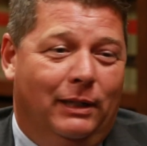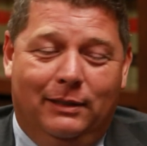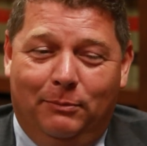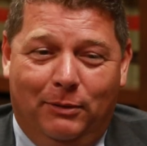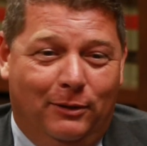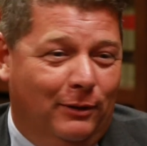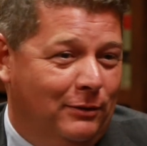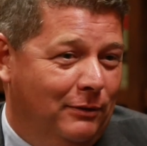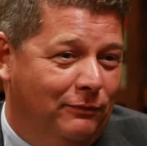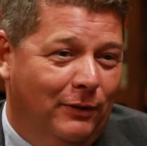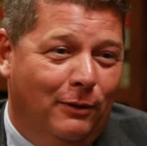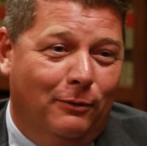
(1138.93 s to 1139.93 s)
He said, because the
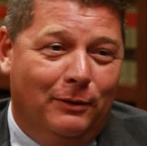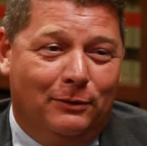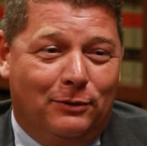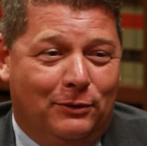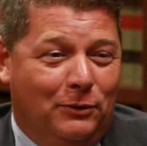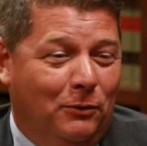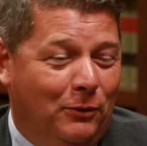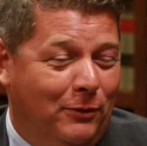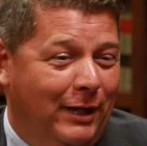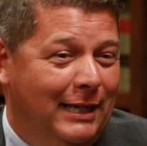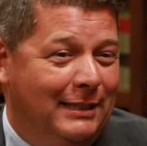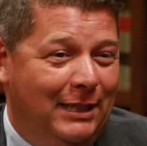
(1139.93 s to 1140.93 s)
phone is just going
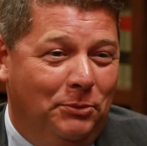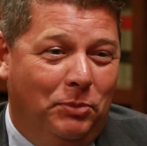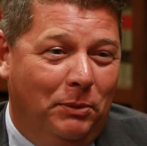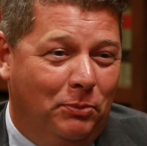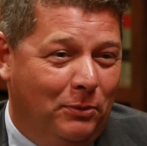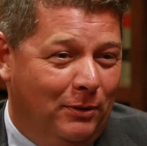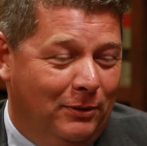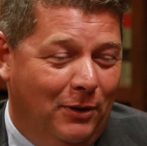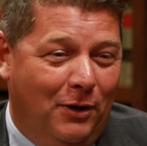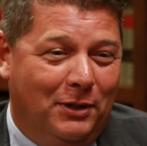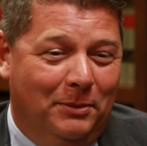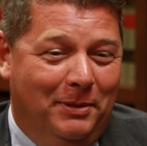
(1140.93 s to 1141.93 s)
crazy. People are talking.